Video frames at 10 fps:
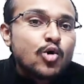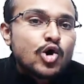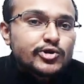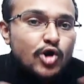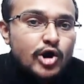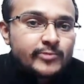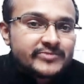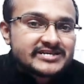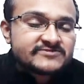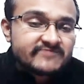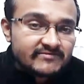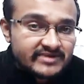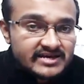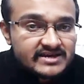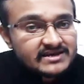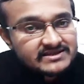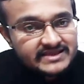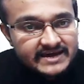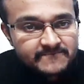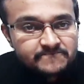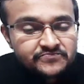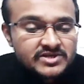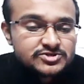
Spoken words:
more orbits will be there.